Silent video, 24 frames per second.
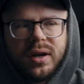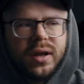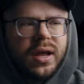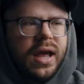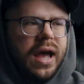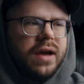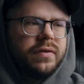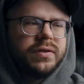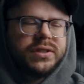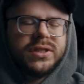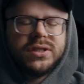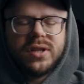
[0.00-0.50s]
you
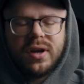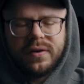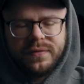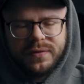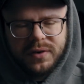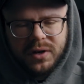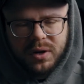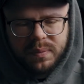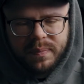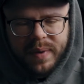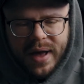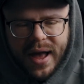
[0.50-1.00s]
have stuff
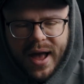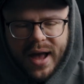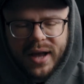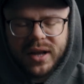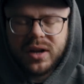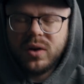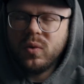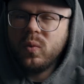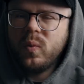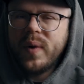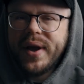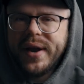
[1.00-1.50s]
in your
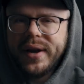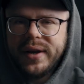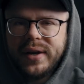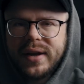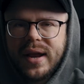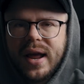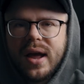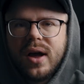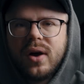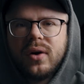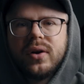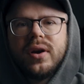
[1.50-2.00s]
pack, you're weighed
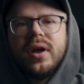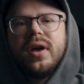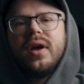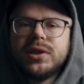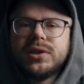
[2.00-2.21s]
down.